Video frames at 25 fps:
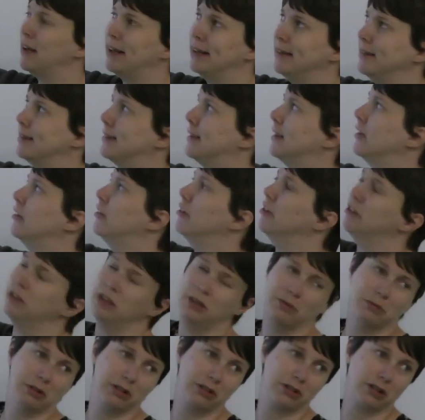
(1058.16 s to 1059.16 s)
fine stitches
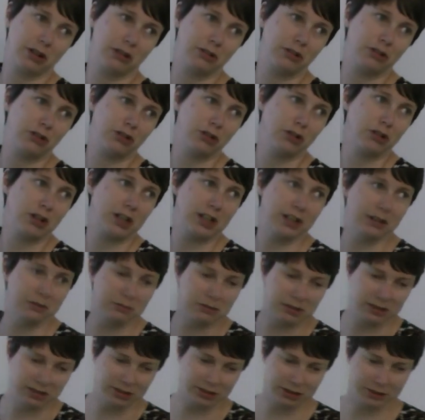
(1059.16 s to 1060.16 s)
and you want to go to chunkier
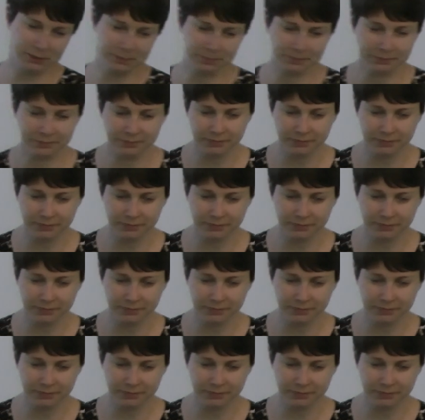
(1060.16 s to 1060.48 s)
ones.